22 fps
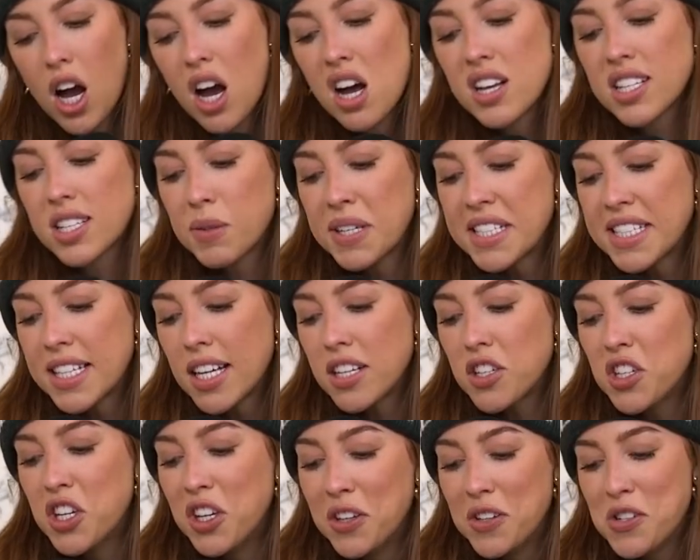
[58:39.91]
Someone said,
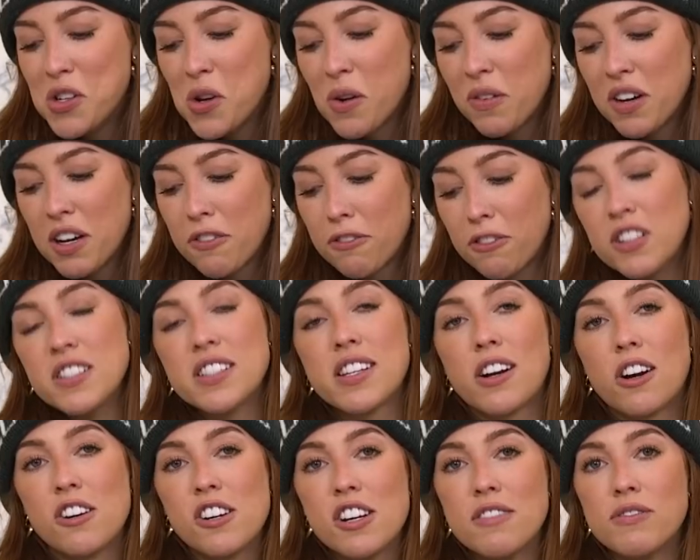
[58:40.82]
do you have any friends that
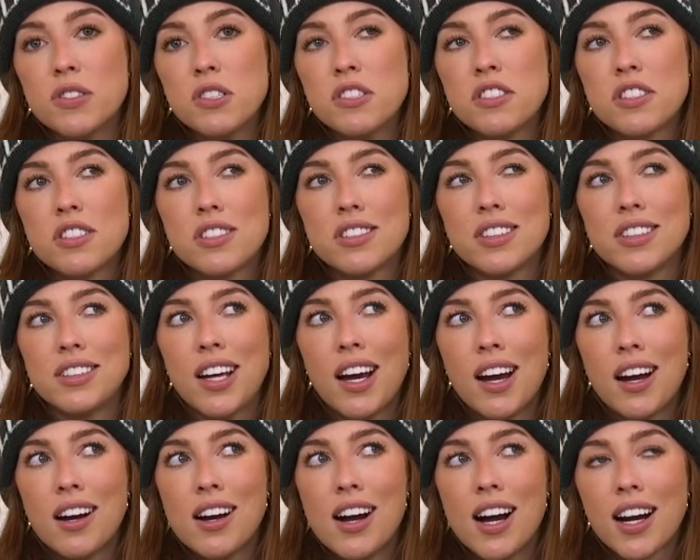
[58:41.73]
aren't influencers?
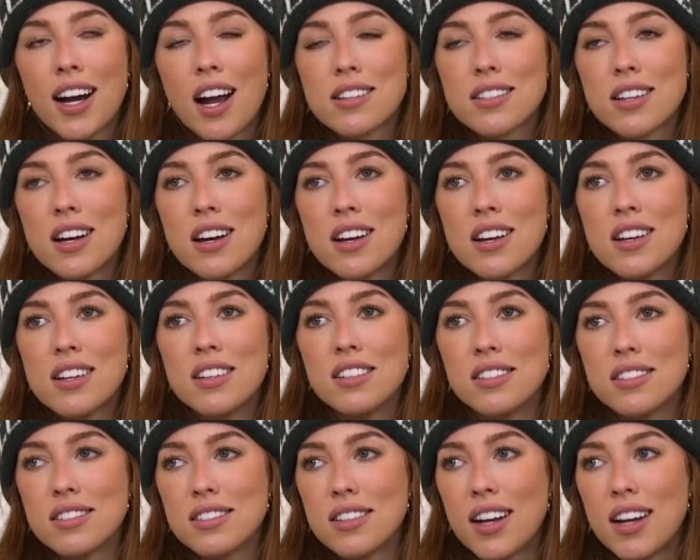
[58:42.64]
Yeah, I got tons.